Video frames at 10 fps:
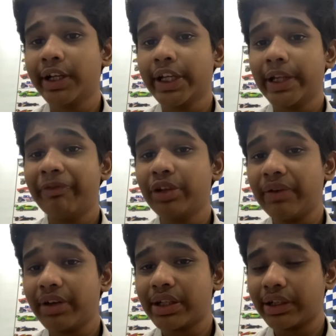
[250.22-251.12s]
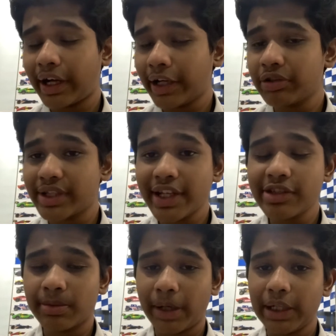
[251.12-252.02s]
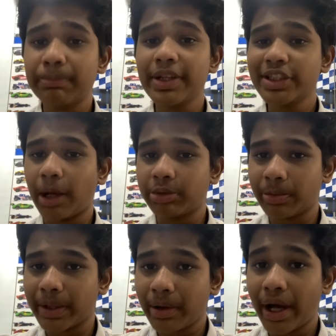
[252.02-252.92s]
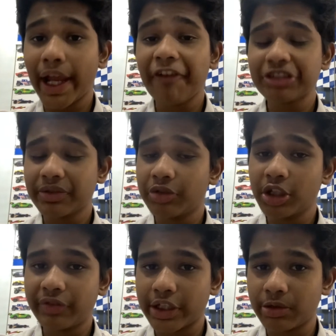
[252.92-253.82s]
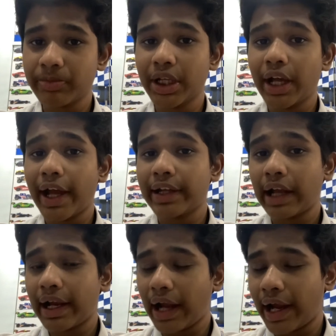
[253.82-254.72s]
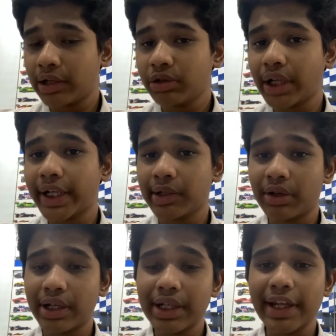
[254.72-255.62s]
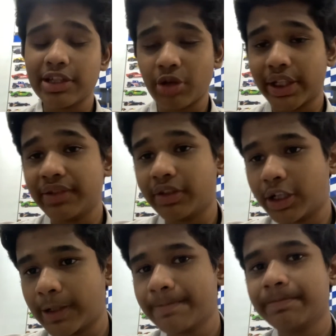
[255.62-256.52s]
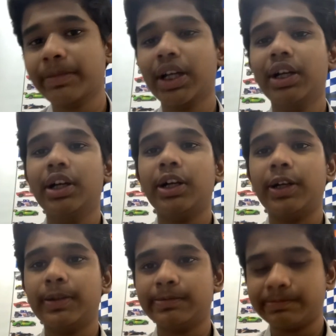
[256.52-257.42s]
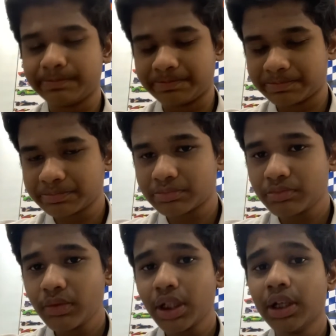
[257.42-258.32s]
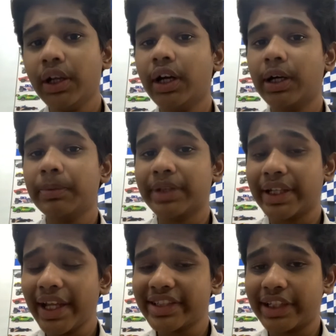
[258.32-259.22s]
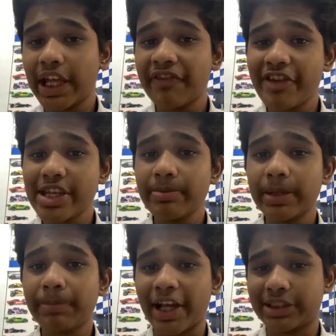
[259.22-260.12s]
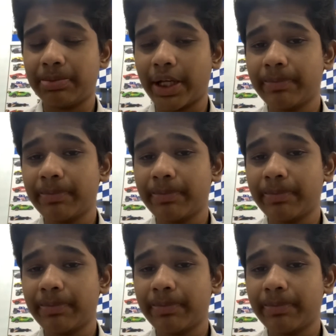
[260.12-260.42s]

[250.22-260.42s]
if you ever try to change your mind, please come to me. I have some work for you. I know that you will really enjoy the work. Um, the next day, a fisherman passed by,